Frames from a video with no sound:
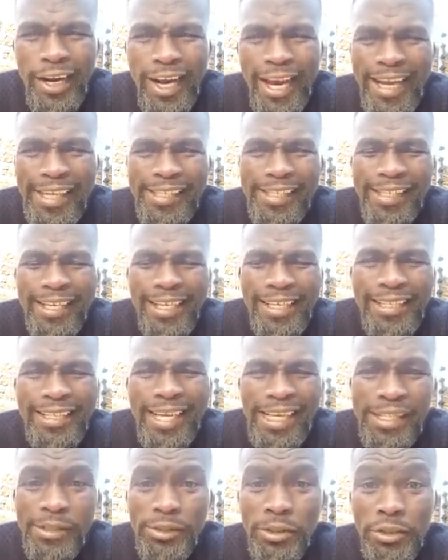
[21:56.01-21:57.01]
as it
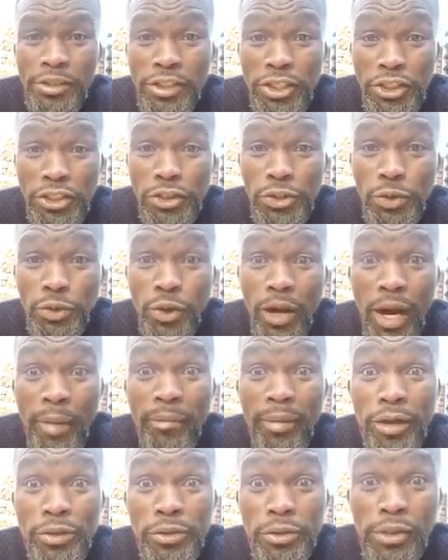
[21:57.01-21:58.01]
does not teach you
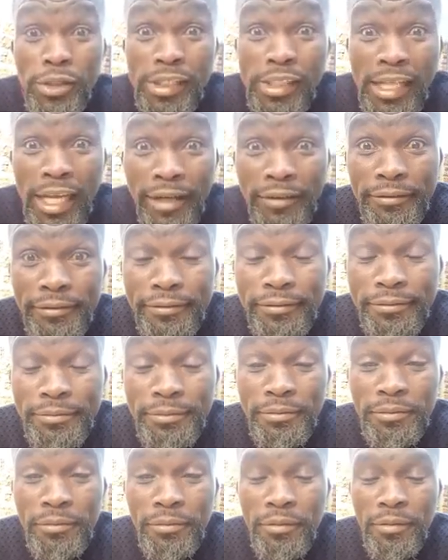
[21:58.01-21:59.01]
about yourself,
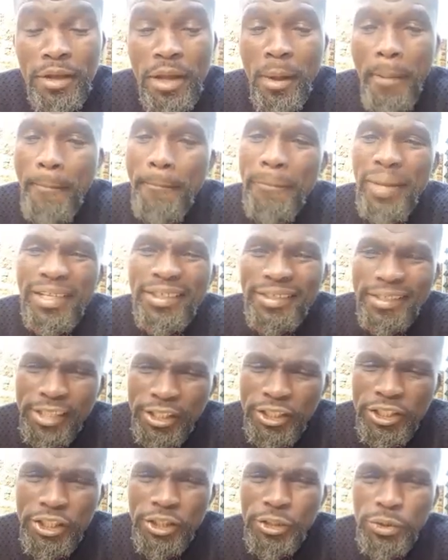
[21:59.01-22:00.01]
but
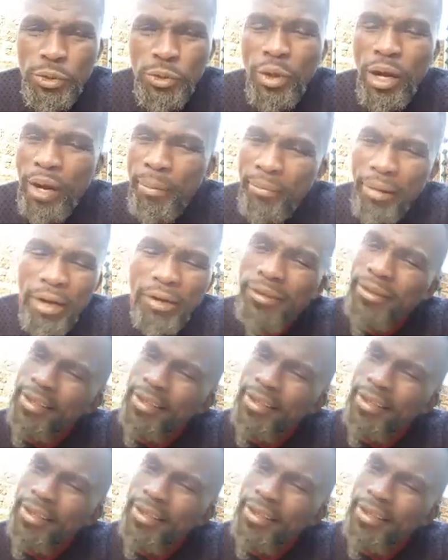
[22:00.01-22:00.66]
teaches you about